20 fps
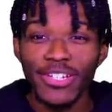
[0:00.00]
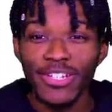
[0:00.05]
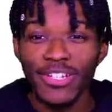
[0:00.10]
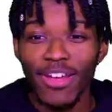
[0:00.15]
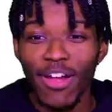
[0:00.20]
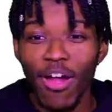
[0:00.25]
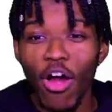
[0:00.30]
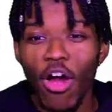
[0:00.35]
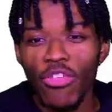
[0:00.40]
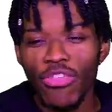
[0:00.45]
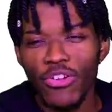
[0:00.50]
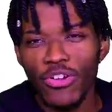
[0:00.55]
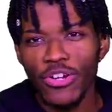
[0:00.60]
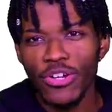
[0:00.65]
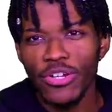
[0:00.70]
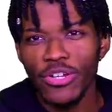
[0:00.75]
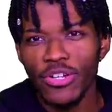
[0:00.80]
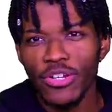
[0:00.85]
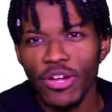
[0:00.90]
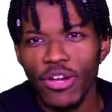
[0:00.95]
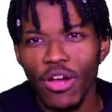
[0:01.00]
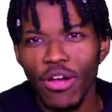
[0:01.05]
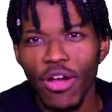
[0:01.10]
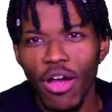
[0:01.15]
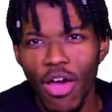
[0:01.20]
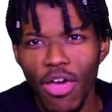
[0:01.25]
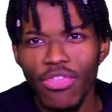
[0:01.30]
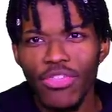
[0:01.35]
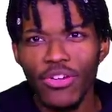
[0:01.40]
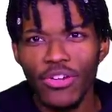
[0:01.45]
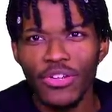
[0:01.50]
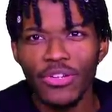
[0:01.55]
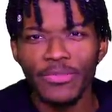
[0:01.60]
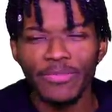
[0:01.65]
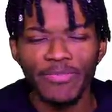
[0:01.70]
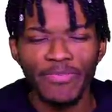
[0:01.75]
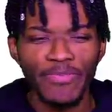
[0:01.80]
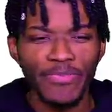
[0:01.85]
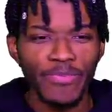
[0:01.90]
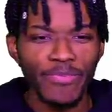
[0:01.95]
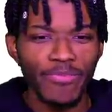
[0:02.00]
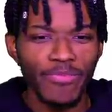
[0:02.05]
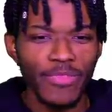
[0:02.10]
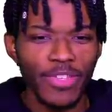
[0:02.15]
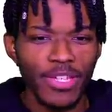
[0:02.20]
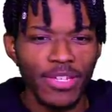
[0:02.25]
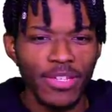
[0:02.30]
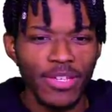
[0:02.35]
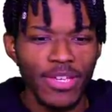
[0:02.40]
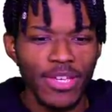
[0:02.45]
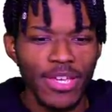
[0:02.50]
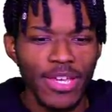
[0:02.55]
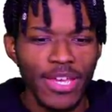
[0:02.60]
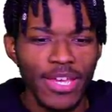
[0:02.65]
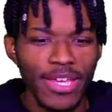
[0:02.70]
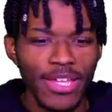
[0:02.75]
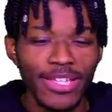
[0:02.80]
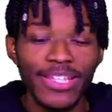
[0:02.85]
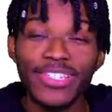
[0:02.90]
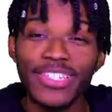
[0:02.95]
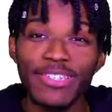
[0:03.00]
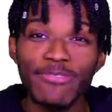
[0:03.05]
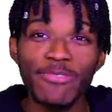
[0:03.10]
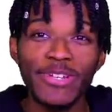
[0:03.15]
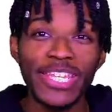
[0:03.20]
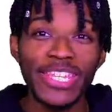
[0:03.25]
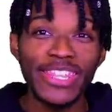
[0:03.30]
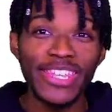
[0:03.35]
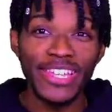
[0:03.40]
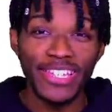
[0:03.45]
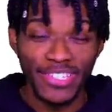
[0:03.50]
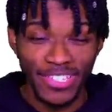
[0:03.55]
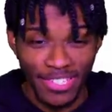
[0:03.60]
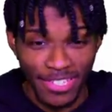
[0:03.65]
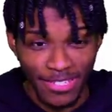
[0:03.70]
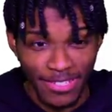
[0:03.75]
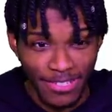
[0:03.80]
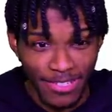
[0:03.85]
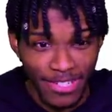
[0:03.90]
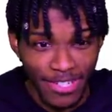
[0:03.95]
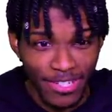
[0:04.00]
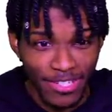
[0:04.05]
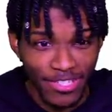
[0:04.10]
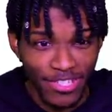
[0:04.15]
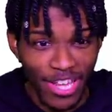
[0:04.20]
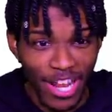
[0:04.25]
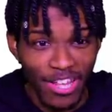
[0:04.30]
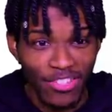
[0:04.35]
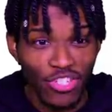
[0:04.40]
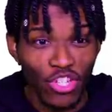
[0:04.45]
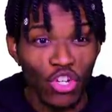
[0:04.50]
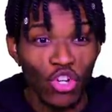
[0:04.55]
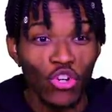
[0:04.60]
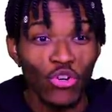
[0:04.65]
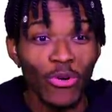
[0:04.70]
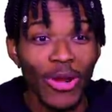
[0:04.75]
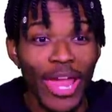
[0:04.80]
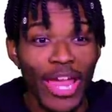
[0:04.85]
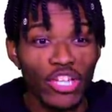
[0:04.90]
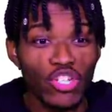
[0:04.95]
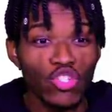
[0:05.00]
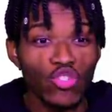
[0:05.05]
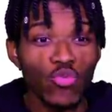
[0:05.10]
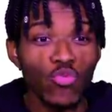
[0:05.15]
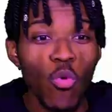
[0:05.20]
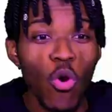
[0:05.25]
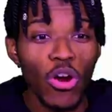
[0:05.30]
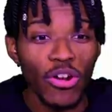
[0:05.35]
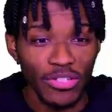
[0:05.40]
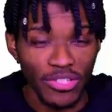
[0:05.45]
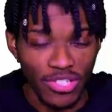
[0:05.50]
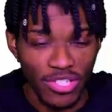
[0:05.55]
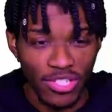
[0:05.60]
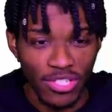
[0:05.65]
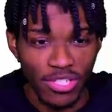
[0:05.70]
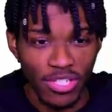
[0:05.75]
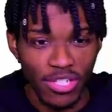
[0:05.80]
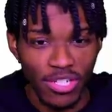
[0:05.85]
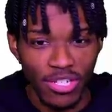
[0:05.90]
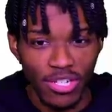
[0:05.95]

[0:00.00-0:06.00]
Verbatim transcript: Author? Author? Let's see what he thinks. Shout out to Greg Swartz.